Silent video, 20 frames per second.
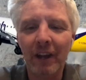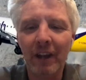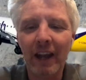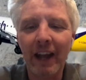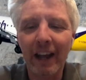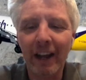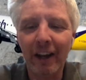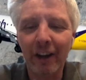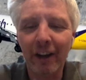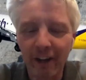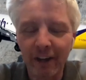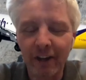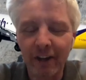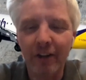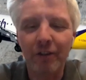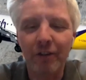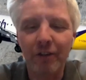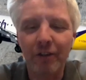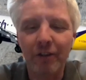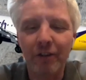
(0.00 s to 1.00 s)

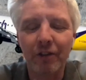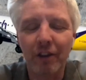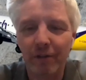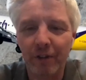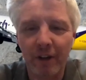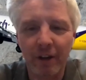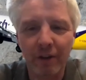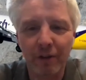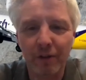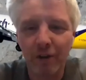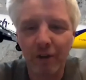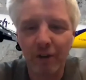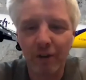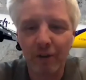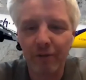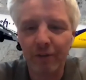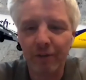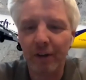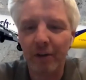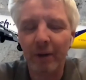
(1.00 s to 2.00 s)
airliners of
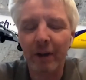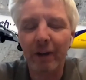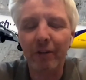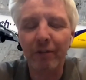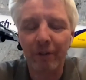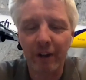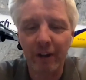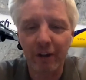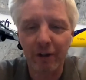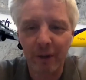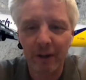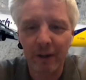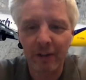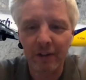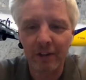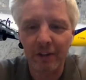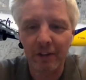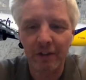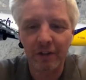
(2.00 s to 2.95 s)
A320